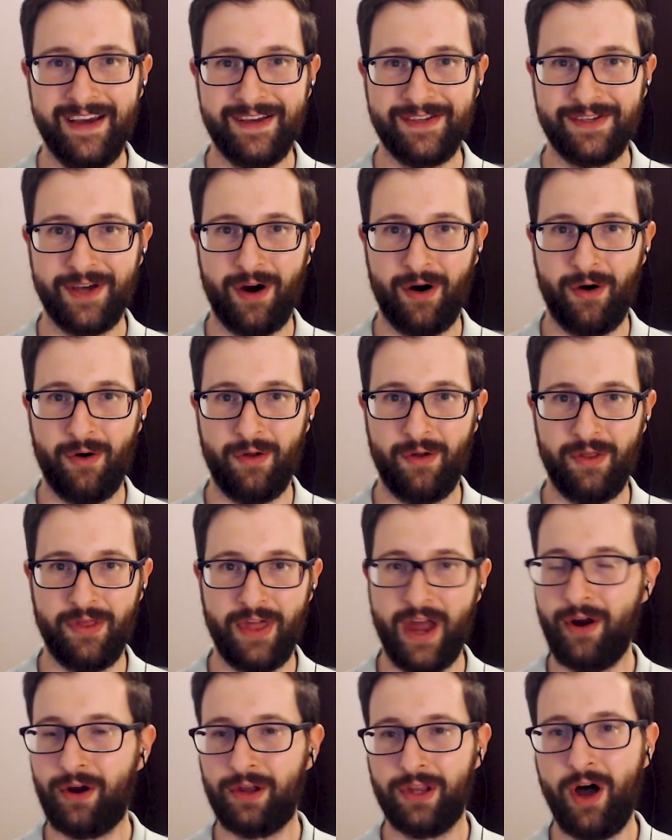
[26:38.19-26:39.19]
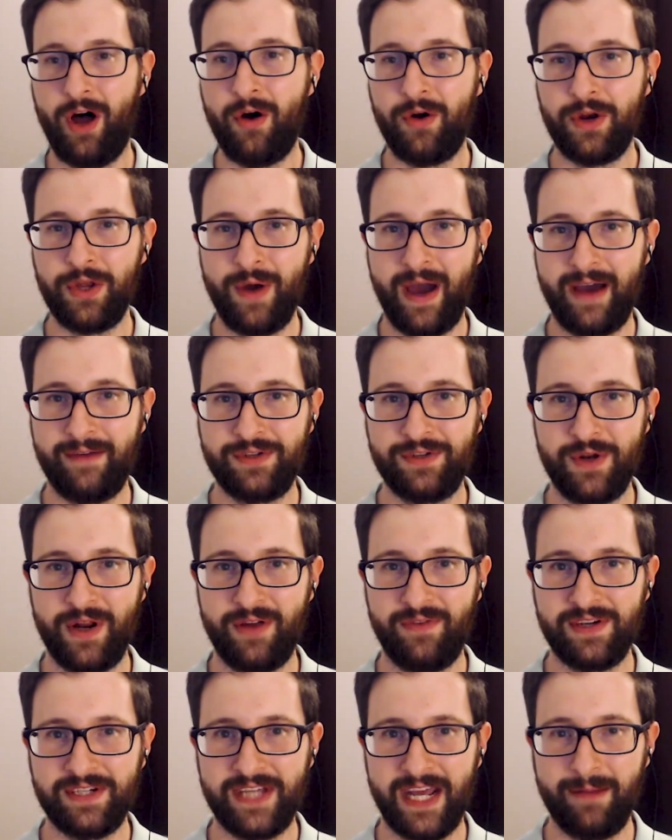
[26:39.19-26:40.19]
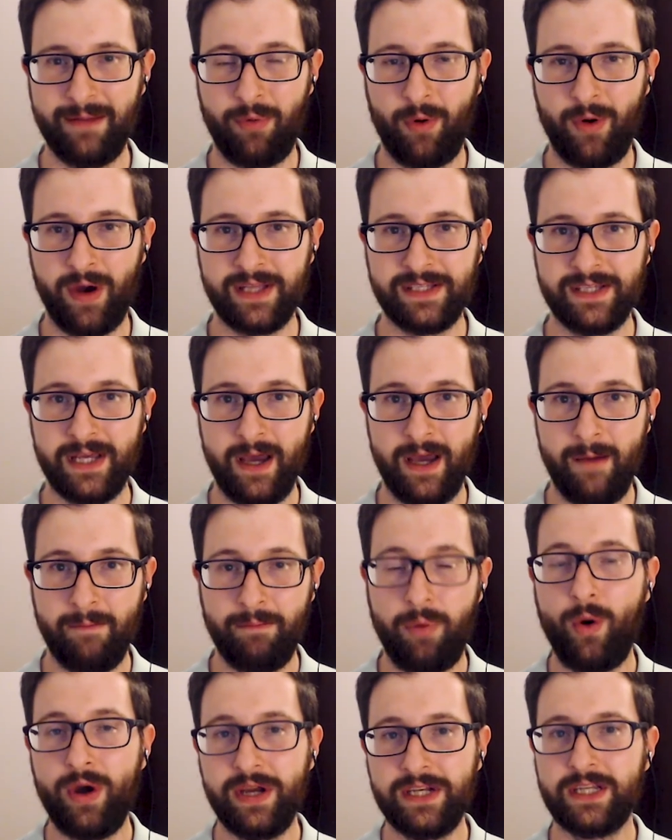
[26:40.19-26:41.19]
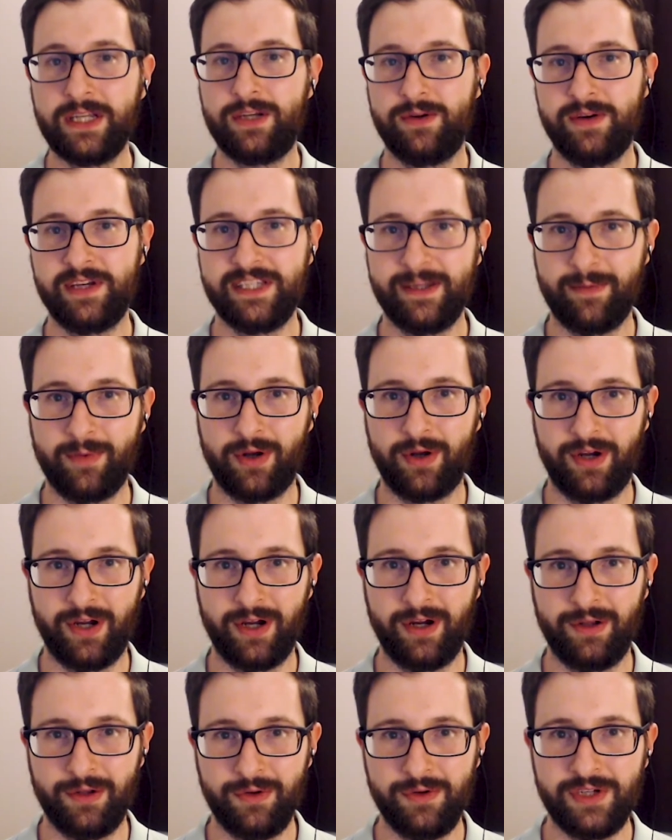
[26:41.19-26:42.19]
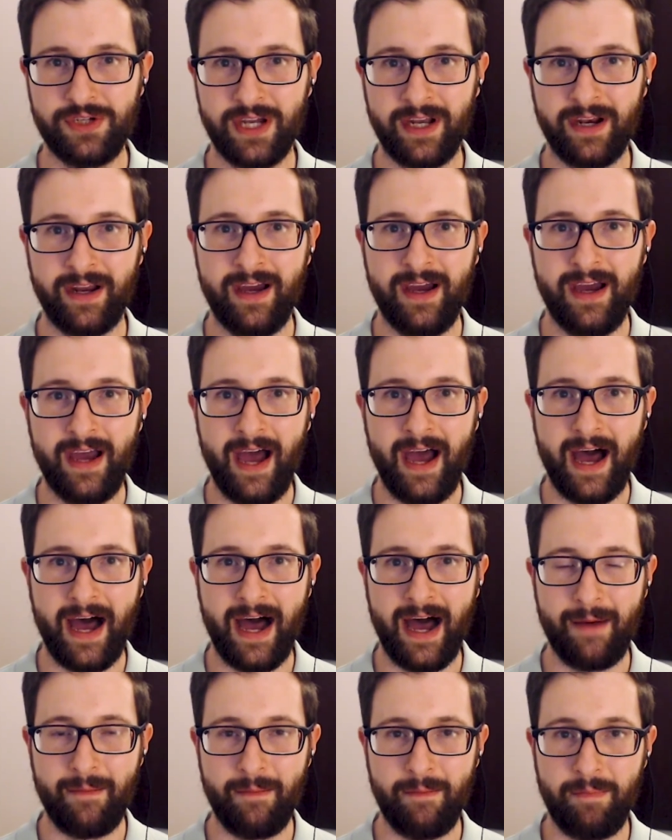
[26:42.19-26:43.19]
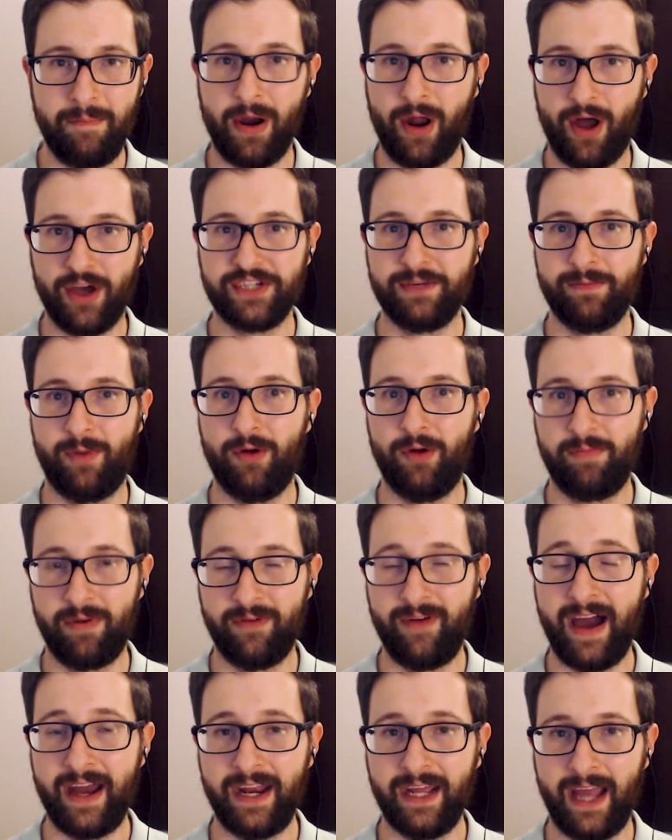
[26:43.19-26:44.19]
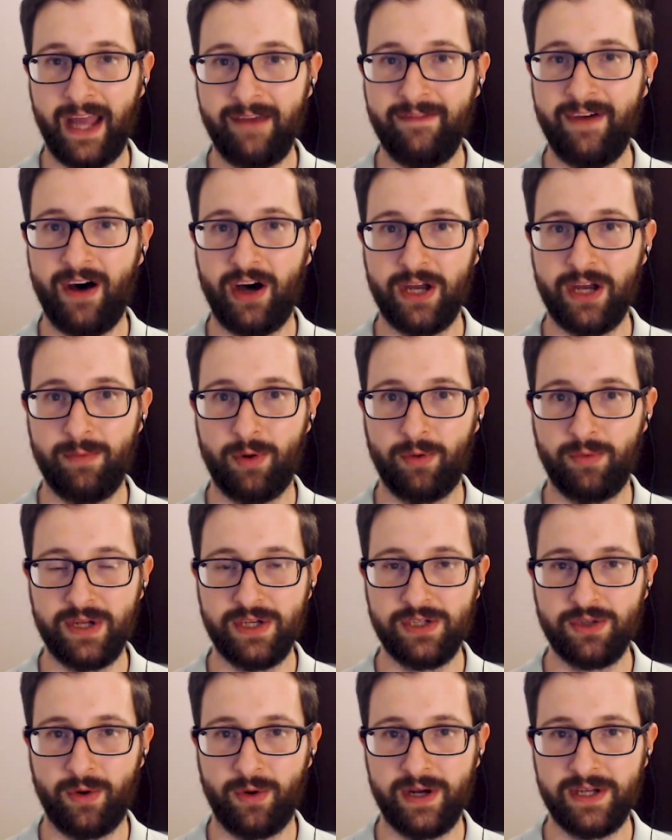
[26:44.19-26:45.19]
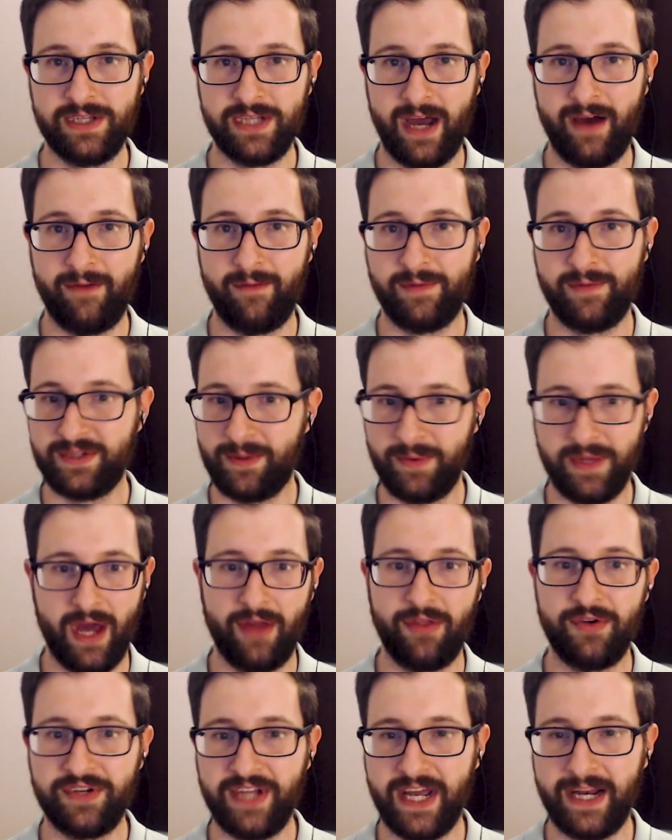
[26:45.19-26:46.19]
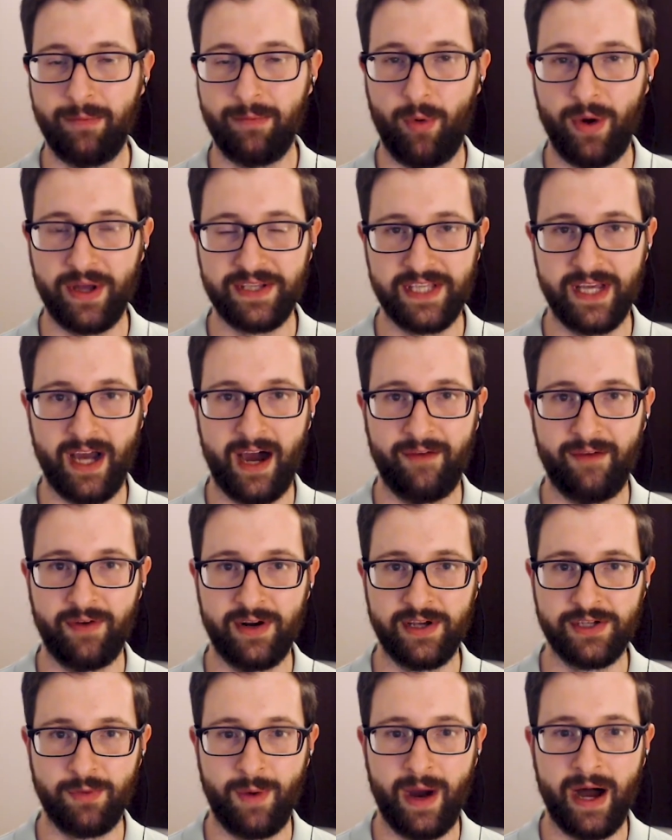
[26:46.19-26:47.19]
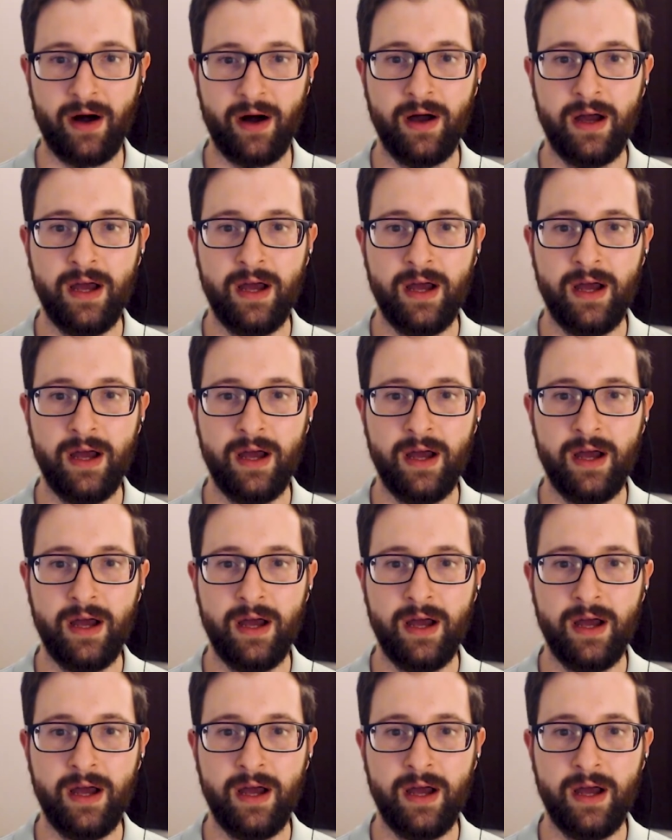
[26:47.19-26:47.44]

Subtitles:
So there alone, you have two different data points pointing to a similar conclusion, but also both providing a valuable resource from some of the other data points they offer as well.